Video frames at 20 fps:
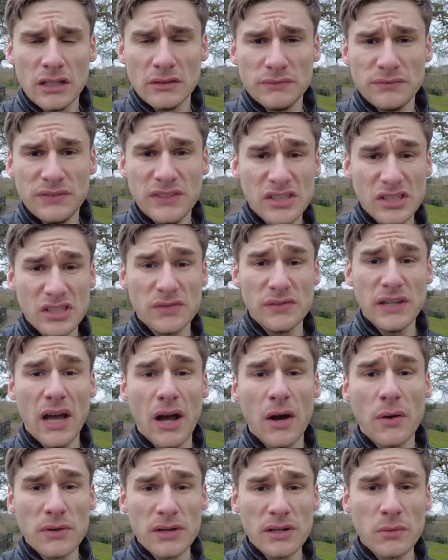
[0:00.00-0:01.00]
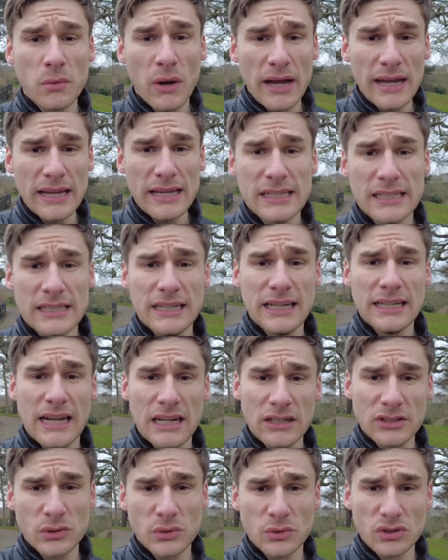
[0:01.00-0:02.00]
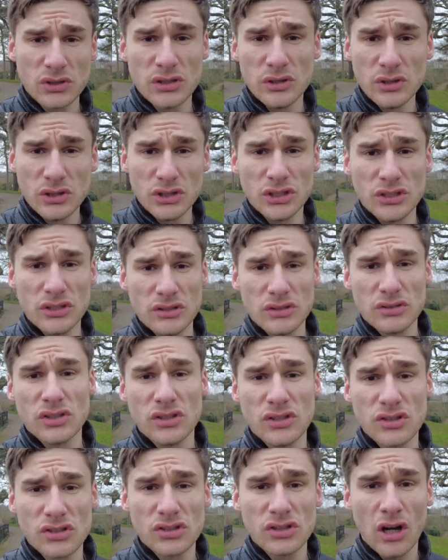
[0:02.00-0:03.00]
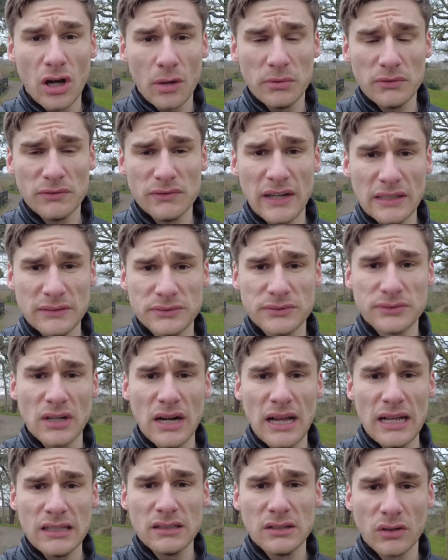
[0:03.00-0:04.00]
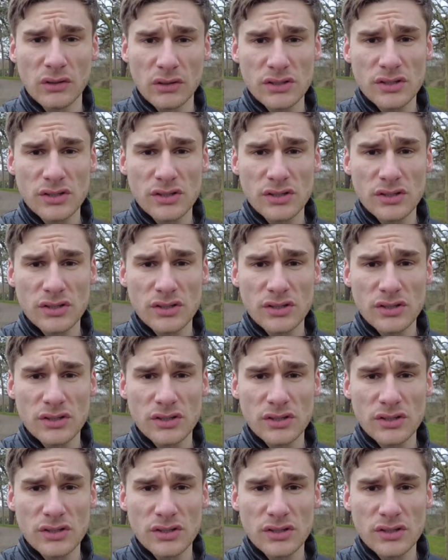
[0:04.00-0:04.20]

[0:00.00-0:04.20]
This is the only way, an actual solution to stop that threat longer